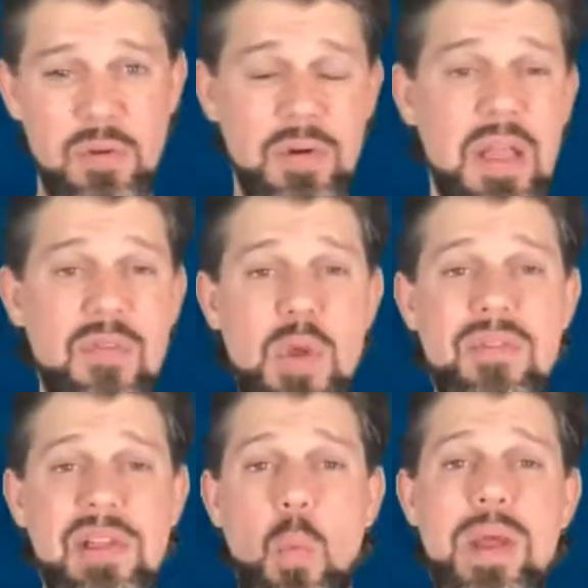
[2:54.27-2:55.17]
or if you
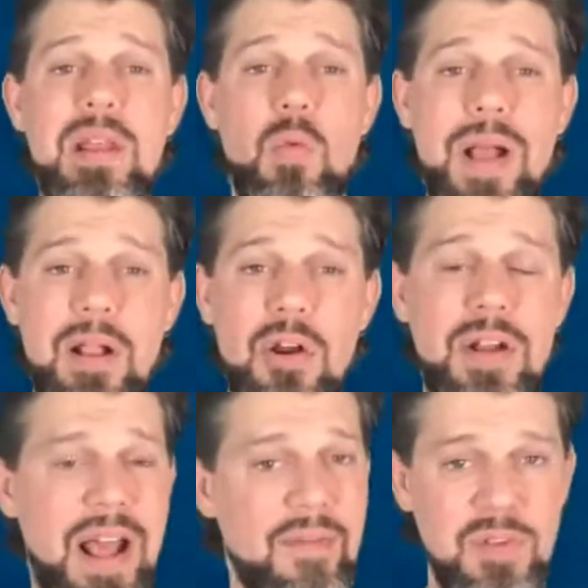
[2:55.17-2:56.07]
have a winning
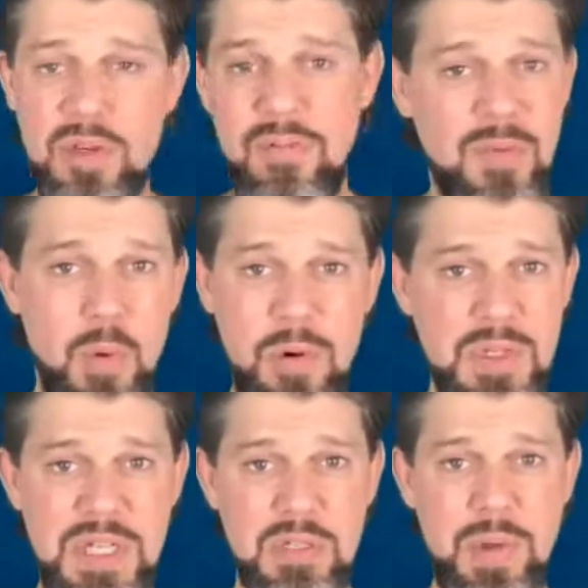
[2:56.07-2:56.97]
record after 4 or
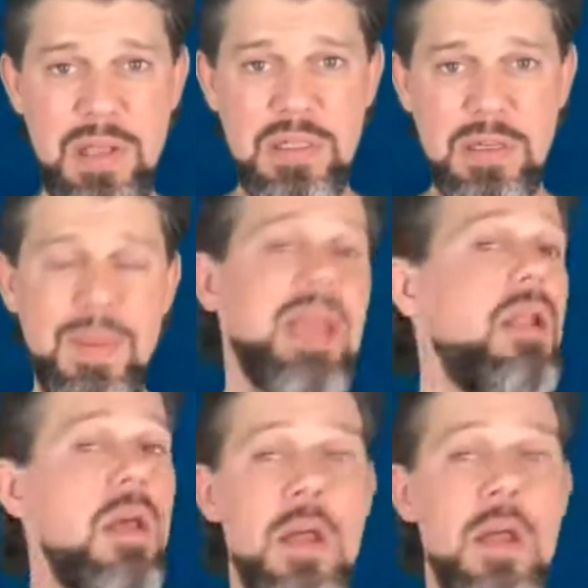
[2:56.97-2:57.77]
6 rounds of debate,